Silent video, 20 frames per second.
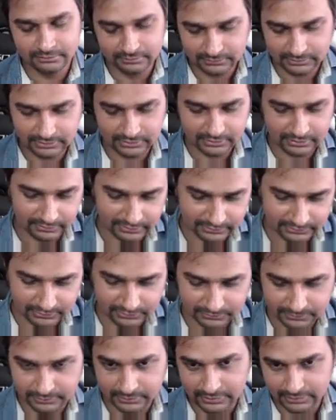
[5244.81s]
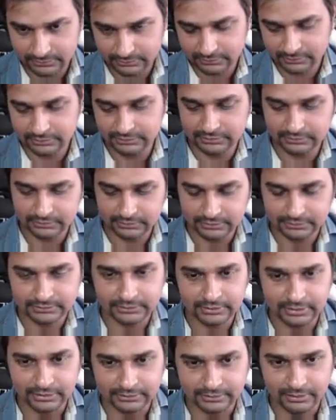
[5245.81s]
There are reasons for it. So this is just
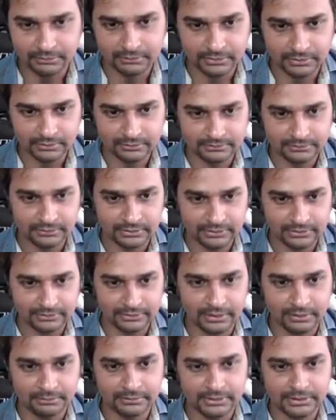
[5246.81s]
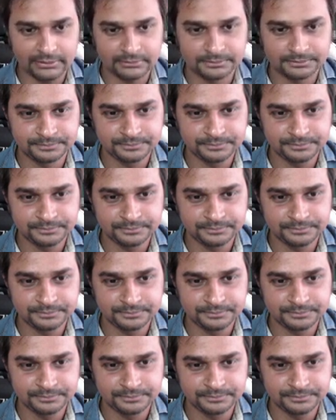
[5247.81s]
an example of what is happening.